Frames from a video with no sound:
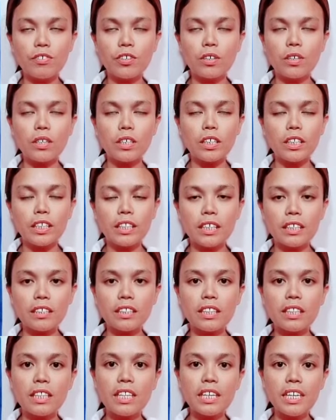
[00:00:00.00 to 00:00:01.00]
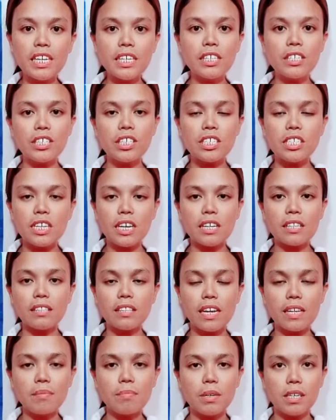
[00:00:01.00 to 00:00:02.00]
For 3 years and
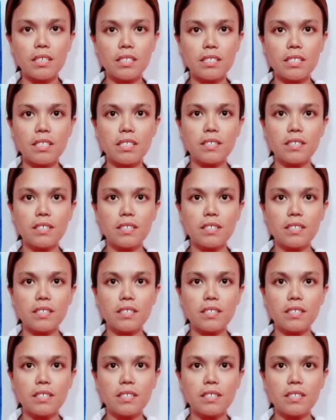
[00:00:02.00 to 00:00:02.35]
10 months.